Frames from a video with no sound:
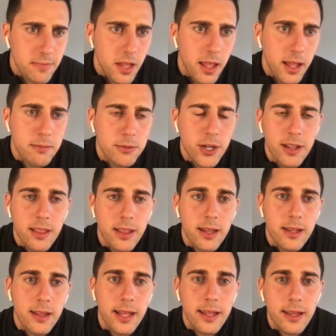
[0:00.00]
i'm trying to
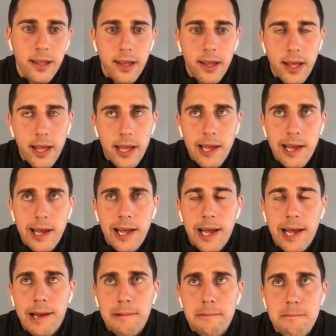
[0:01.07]
think like
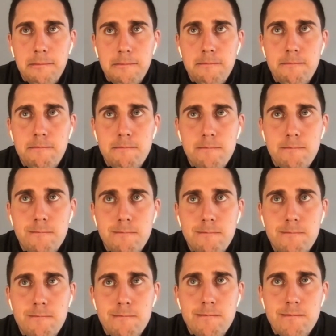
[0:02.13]
um,
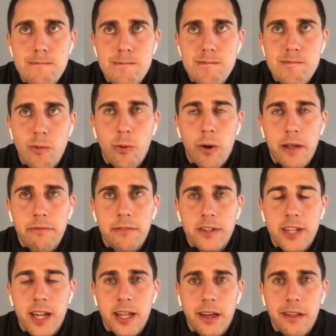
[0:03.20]
if
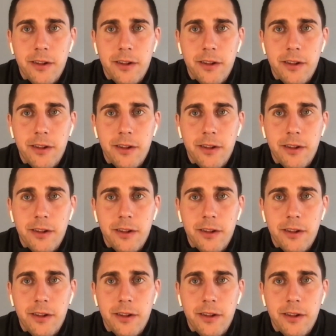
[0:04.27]
there's any other